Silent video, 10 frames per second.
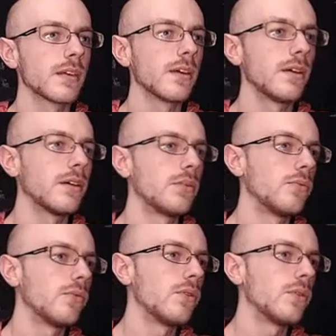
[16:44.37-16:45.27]

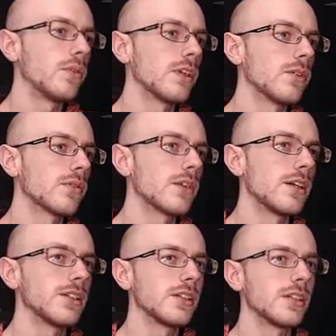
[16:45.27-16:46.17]
Um, well, we can go
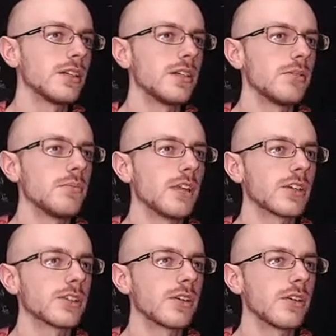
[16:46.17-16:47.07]
crazy on him
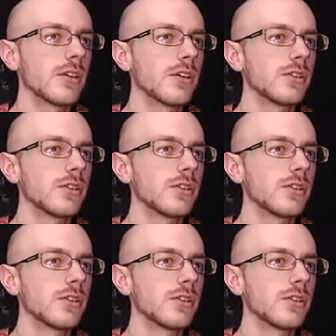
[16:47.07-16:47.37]
next turn,